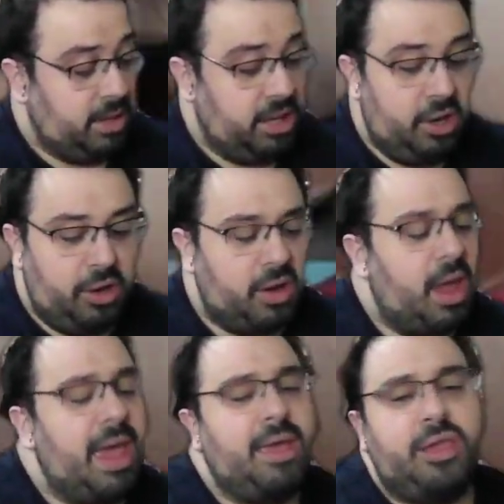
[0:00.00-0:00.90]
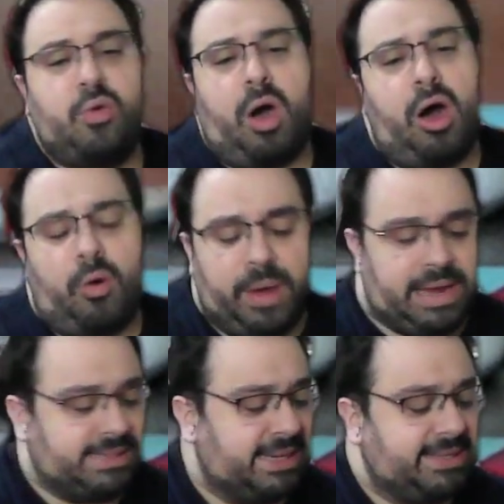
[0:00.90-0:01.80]
You
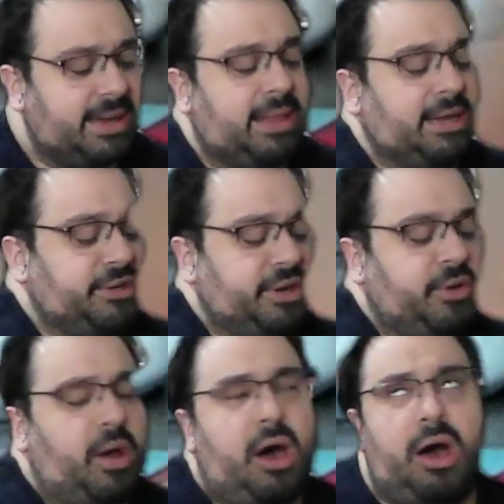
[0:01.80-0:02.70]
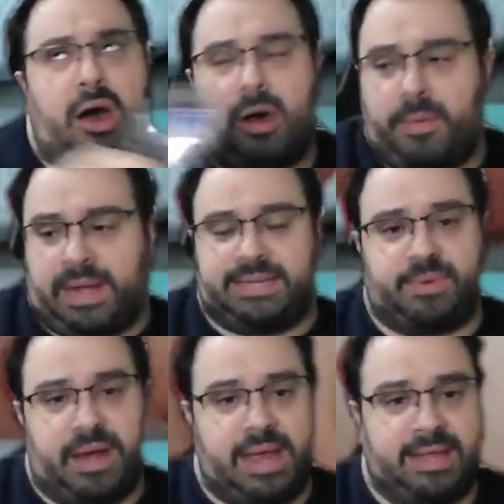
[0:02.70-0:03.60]
always, as a collector, you always
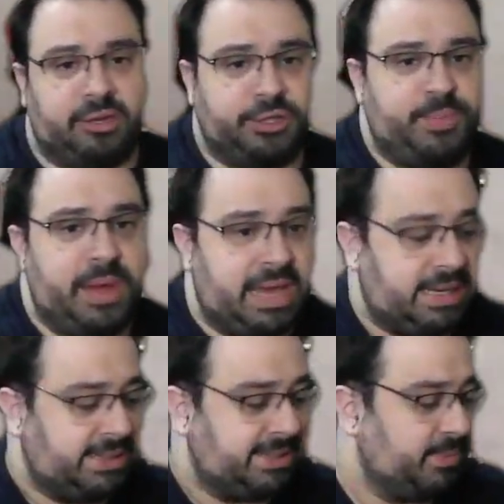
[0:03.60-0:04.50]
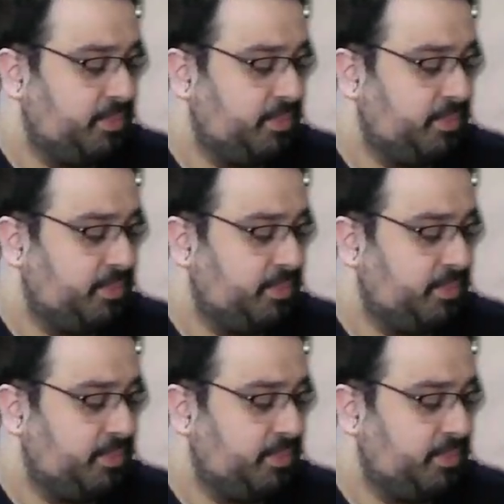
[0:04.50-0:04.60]
want to hit those biggies.